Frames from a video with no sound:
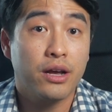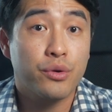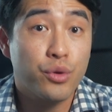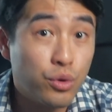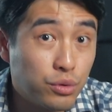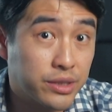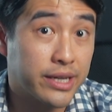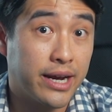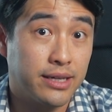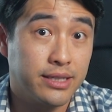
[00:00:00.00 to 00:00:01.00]
accruals
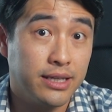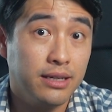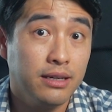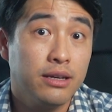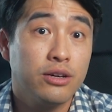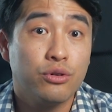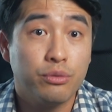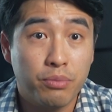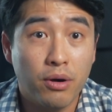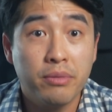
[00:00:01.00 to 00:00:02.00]
accounting
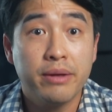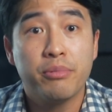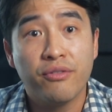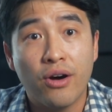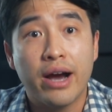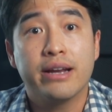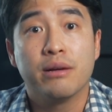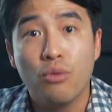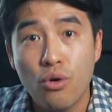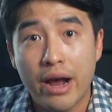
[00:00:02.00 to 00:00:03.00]
could probably provide a
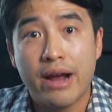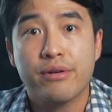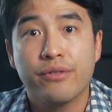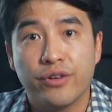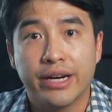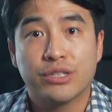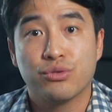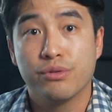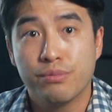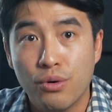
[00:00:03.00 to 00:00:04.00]
more accurate
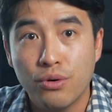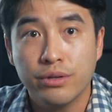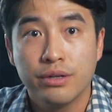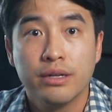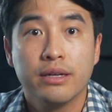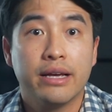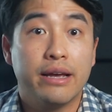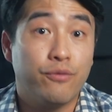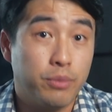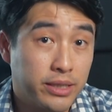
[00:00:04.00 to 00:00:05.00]
financial report
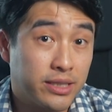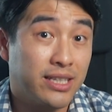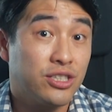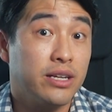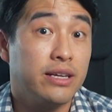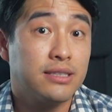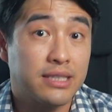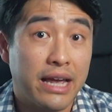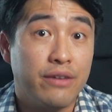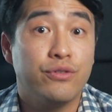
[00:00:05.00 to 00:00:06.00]
and potentially
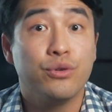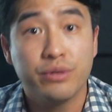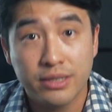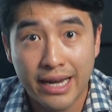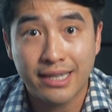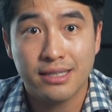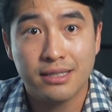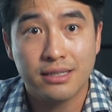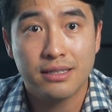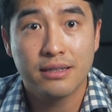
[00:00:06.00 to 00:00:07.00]
save you in
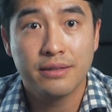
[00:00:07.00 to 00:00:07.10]
taxes.